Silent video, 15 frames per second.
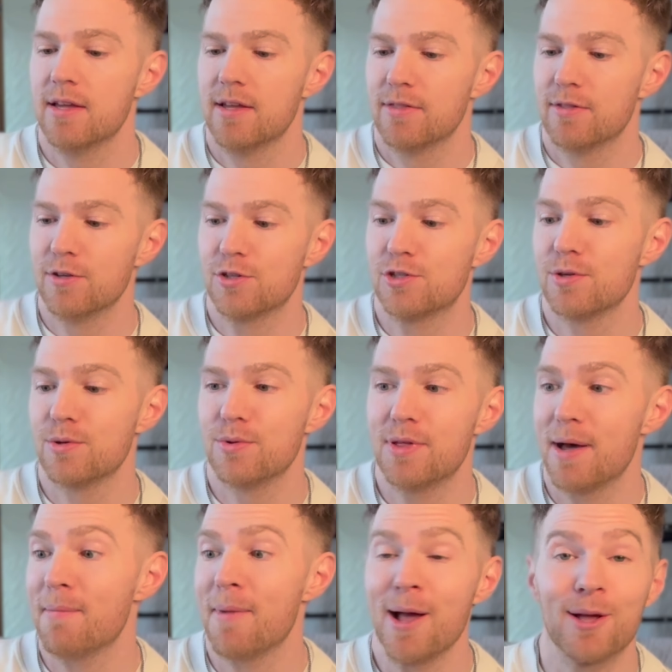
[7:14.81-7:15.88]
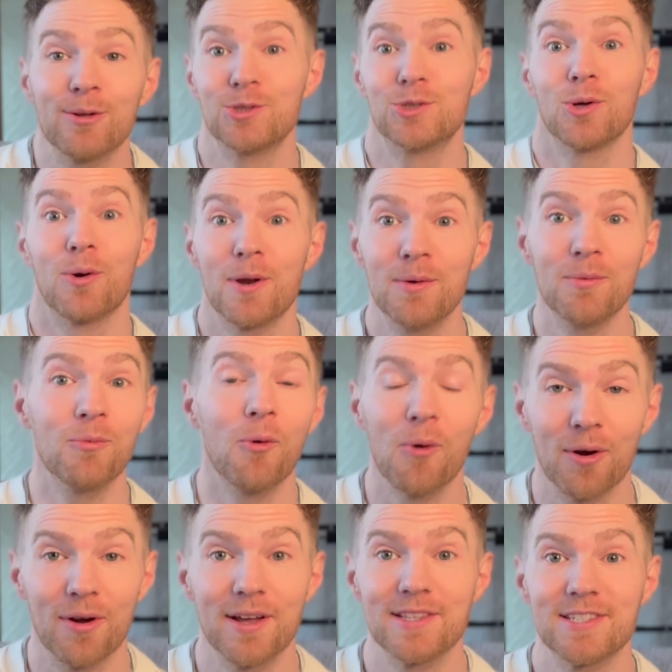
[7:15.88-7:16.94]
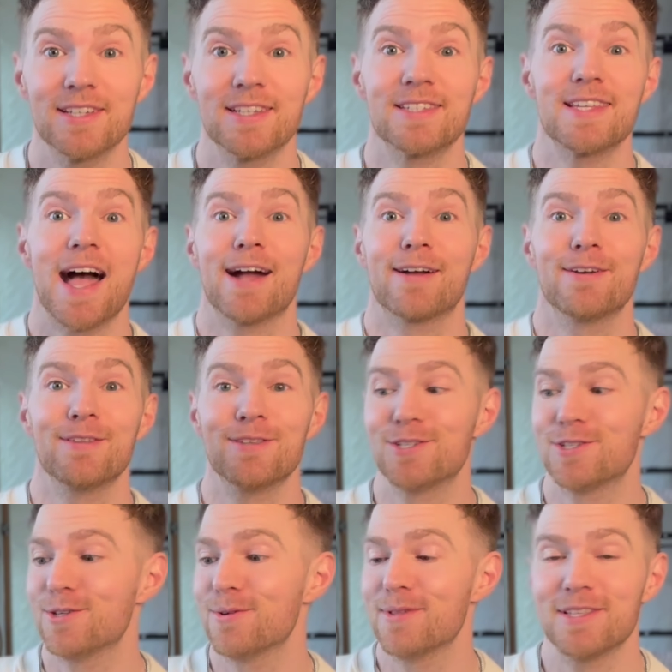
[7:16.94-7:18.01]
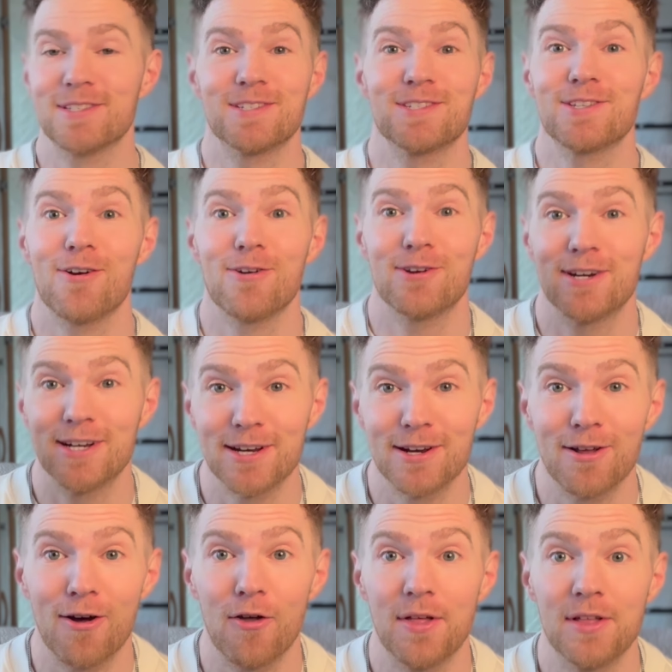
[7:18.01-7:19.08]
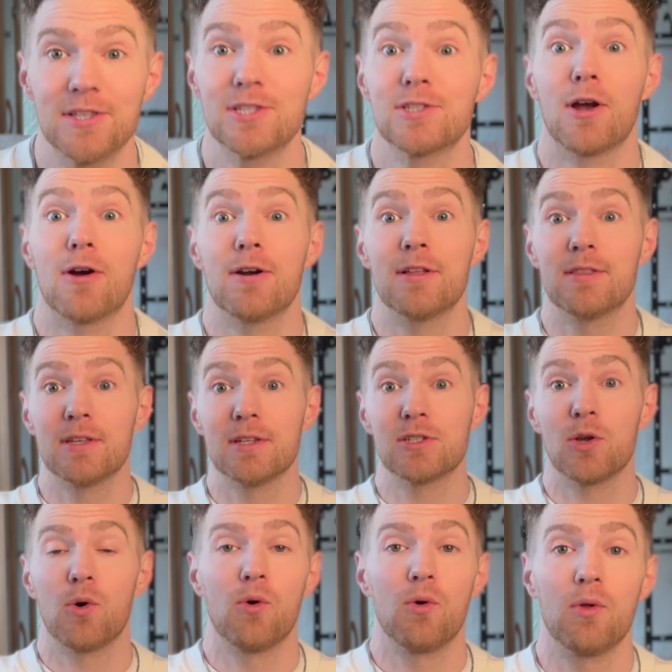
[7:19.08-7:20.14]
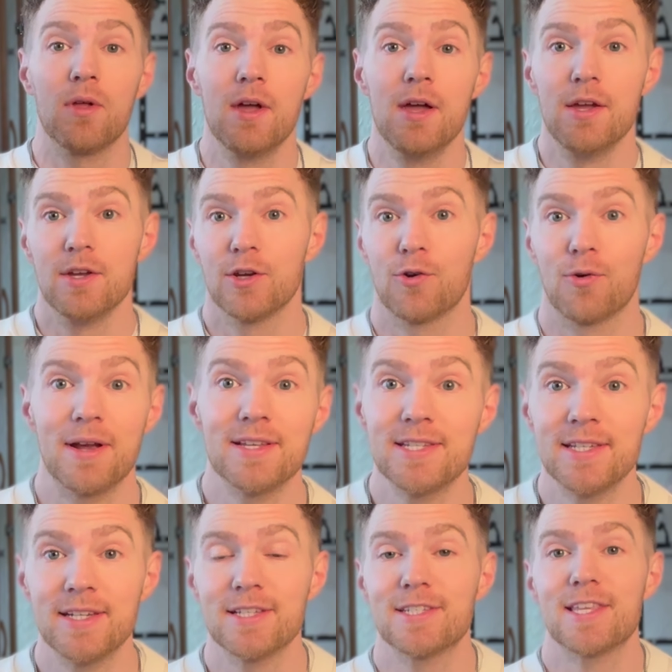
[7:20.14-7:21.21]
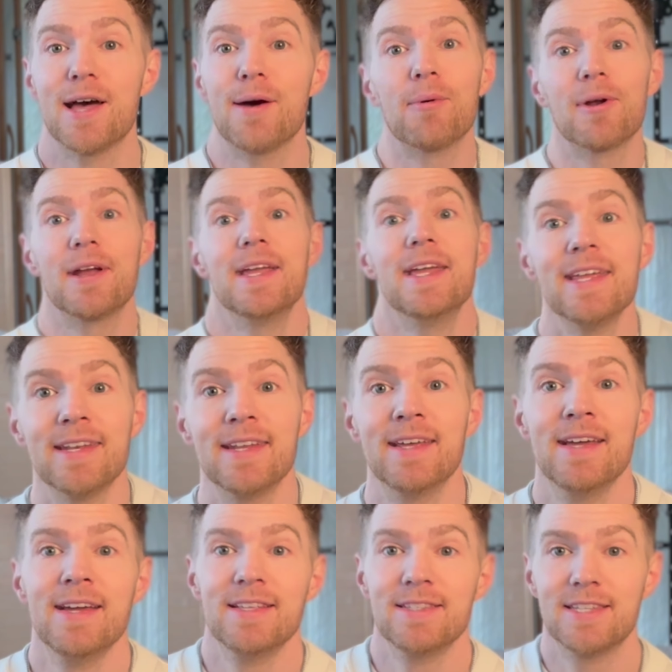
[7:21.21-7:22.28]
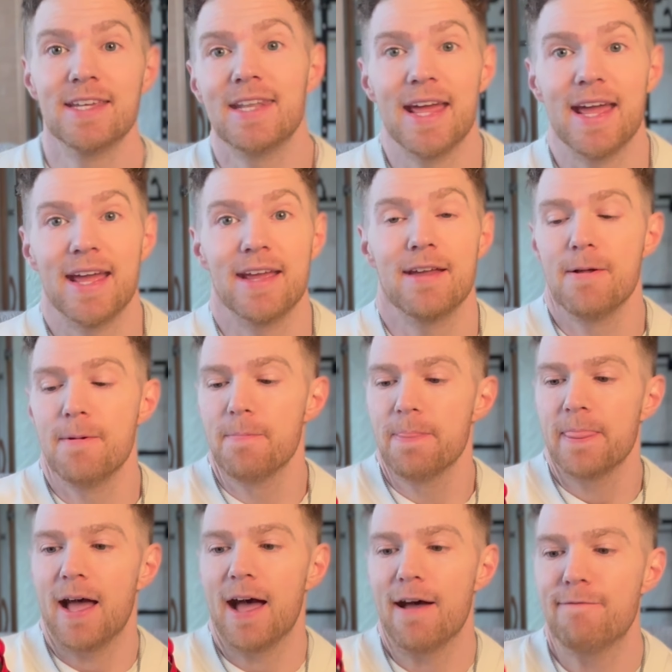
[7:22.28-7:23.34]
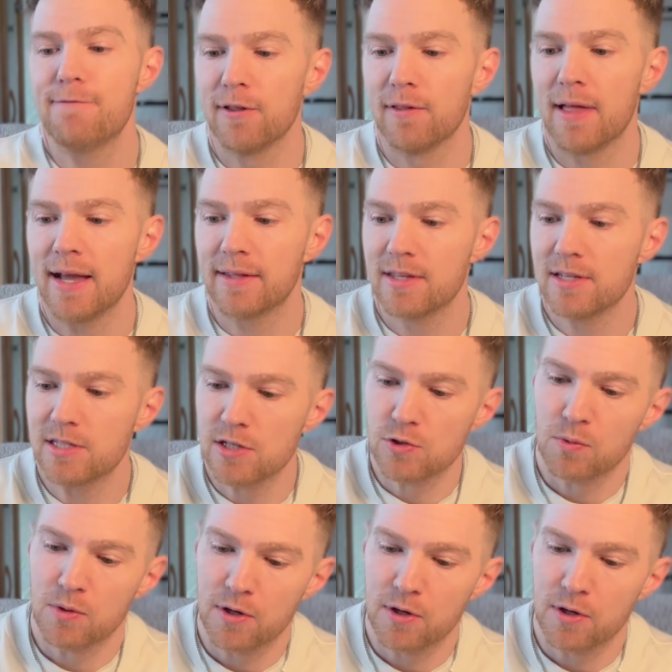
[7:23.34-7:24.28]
the shoe that Michael Jordan wore. It's exactly the shoe that started it all, that started this whole craziness that we're in today. I feel like this is one of